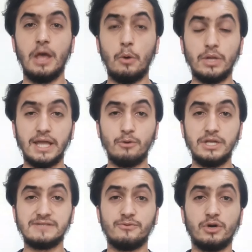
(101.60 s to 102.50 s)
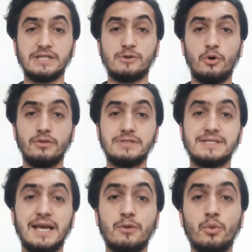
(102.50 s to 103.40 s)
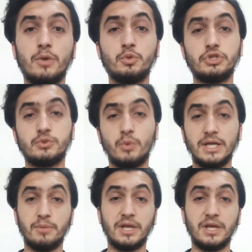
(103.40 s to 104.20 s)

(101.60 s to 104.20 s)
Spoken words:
Well, now let's focus on the second one, which is what?